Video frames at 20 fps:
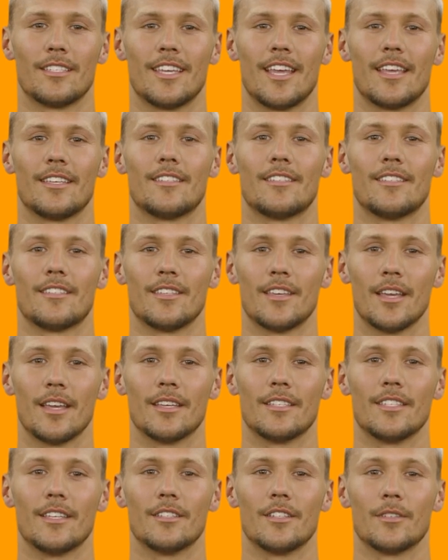tasks,
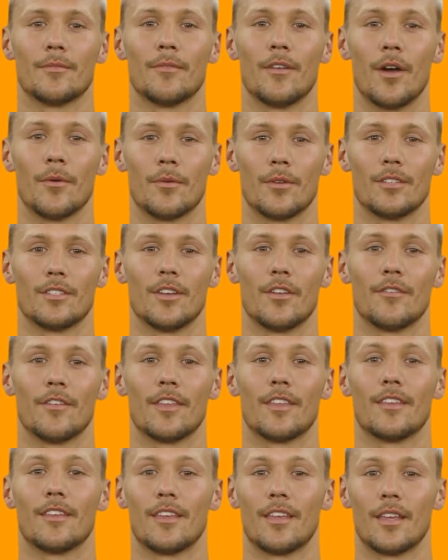such as
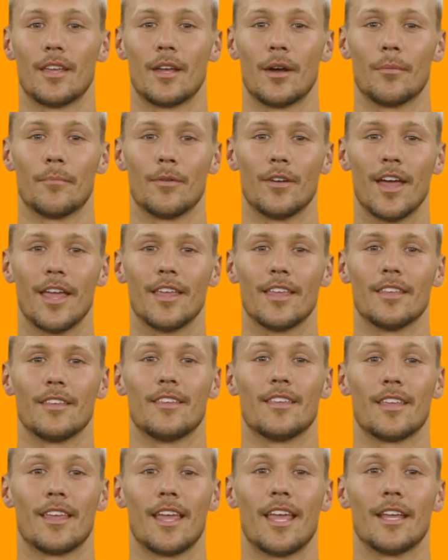problem-solving, planning,
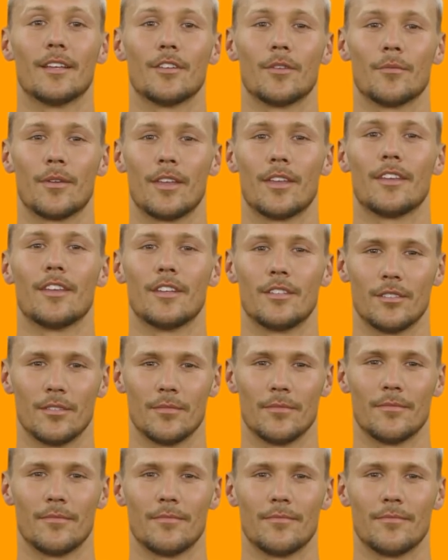and communication.